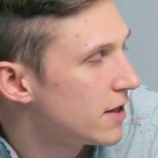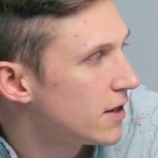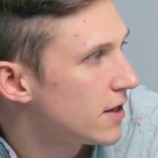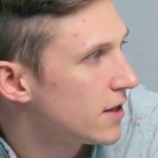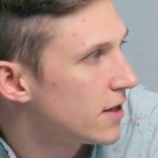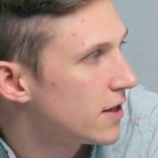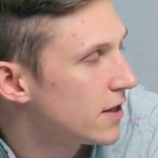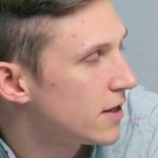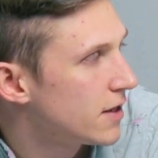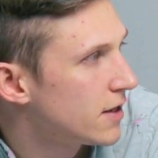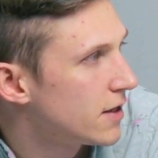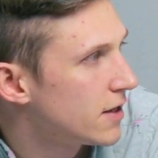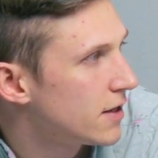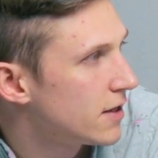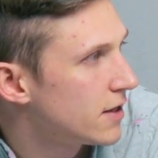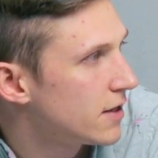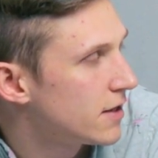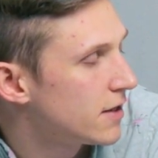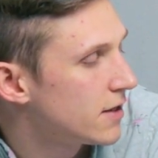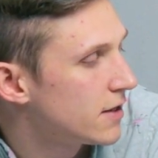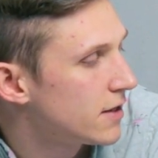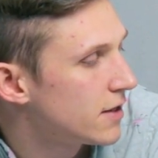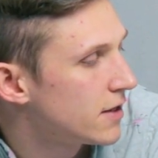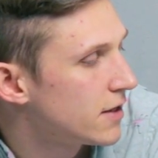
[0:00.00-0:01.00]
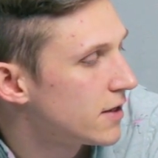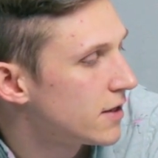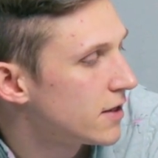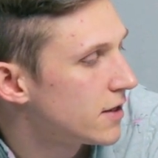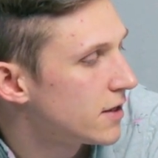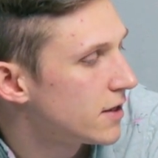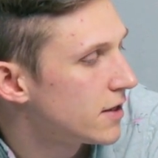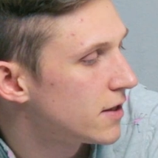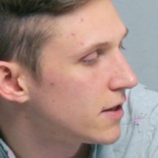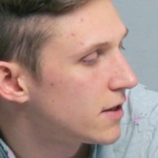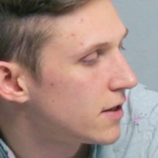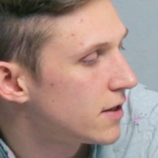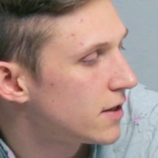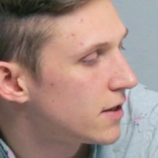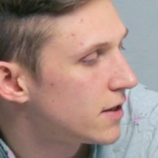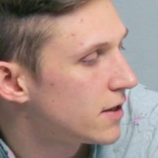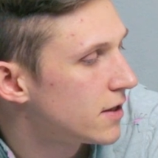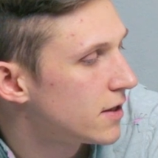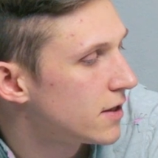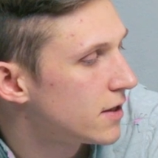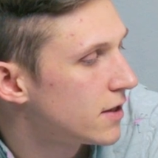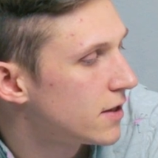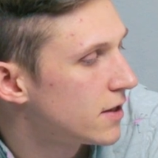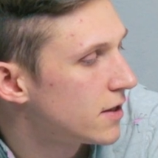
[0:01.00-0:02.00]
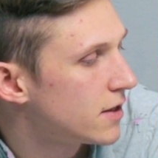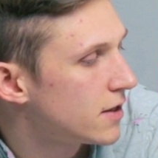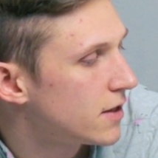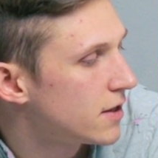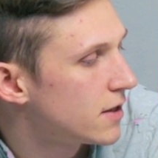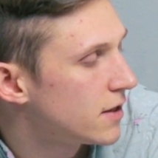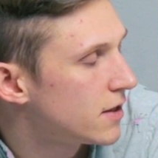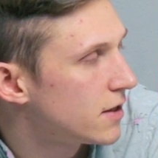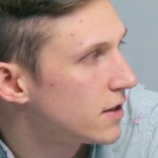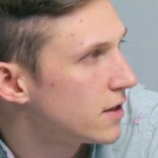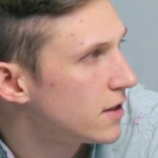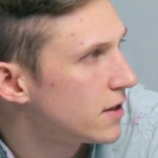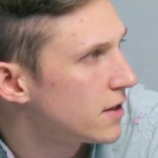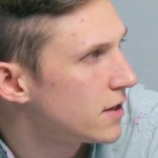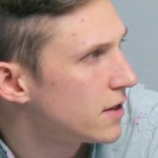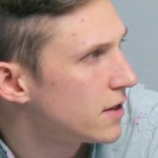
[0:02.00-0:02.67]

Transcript: (silent)